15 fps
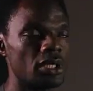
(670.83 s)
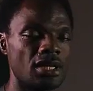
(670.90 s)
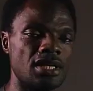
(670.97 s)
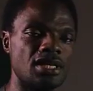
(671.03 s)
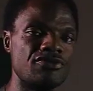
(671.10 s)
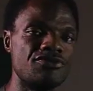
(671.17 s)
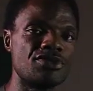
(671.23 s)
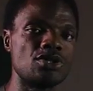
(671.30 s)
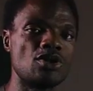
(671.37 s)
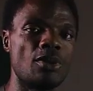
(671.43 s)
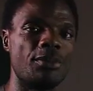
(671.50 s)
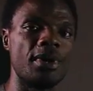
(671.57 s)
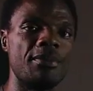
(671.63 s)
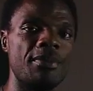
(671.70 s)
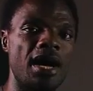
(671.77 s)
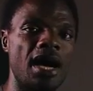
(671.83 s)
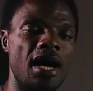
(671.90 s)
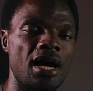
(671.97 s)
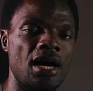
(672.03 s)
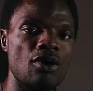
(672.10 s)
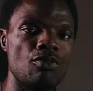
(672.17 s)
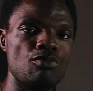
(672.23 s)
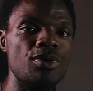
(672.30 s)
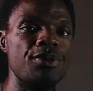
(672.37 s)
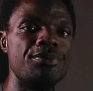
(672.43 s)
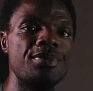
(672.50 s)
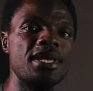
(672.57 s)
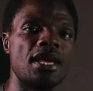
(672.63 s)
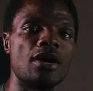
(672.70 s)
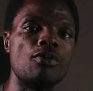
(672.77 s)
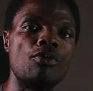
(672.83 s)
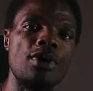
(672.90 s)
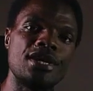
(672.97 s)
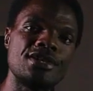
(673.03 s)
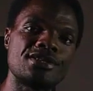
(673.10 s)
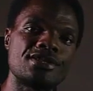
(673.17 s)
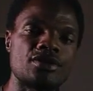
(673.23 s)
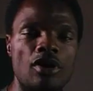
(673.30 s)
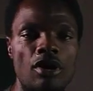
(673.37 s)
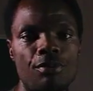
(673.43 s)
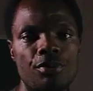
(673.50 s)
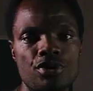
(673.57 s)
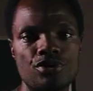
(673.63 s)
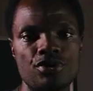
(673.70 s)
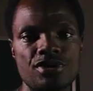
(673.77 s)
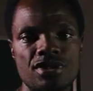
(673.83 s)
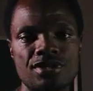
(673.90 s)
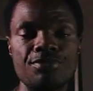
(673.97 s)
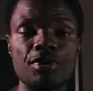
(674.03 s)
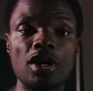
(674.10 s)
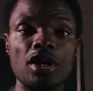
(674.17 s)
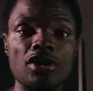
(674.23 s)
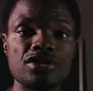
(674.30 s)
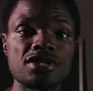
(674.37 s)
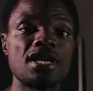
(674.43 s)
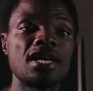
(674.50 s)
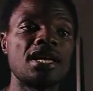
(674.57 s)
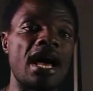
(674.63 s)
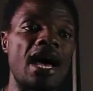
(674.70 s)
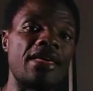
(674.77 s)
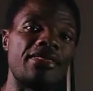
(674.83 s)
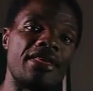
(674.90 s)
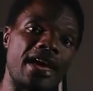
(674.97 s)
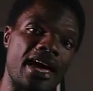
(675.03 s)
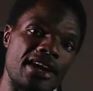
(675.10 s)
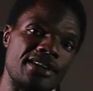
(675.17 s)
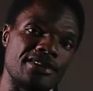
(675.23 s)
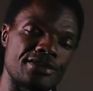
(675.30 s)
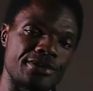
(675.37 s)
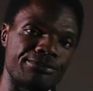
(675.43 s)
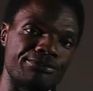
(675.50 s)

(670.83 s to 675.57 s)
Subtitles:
the division of labor will be a waste of resources, because at the end,